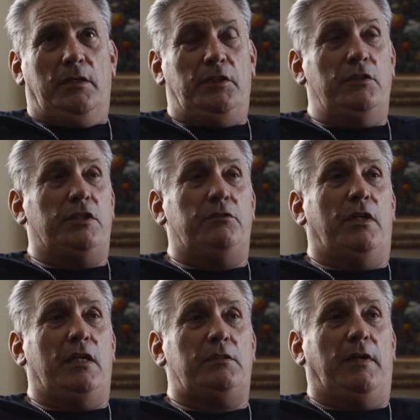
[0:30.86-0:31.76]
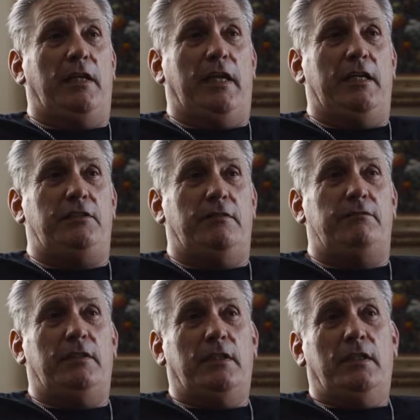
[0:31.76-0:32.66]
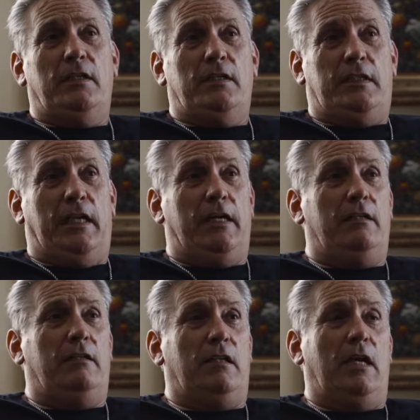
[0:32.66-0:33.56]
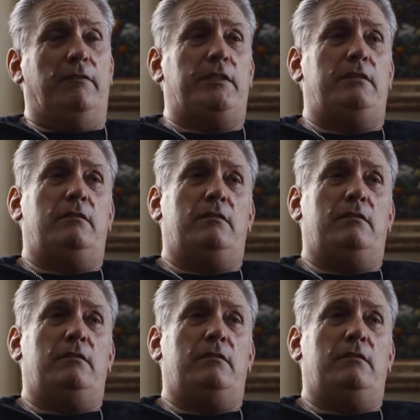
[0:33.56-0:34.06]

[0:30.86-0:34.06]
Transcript: using drugs by the age of 10 and 11,